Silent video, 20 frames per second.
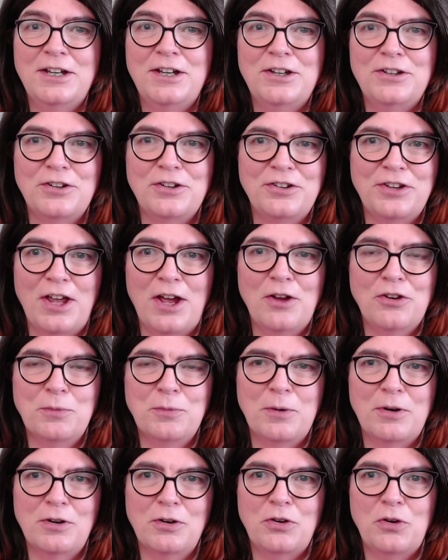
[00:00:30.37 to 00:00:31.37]
So today I just
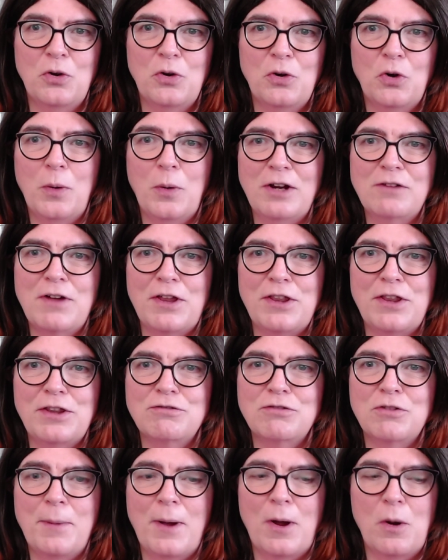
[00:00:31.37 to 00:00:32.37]
wanted to do a quick run
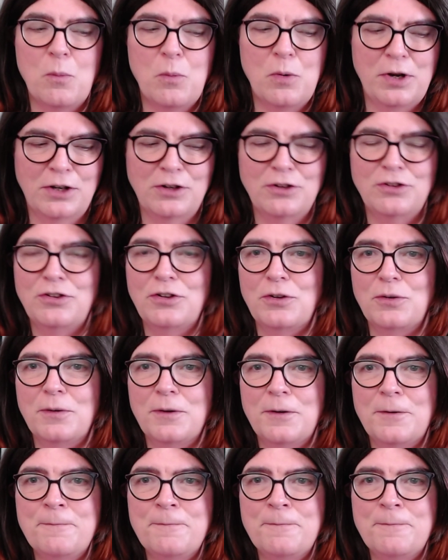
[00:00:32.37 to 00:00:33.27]
through about what it can do.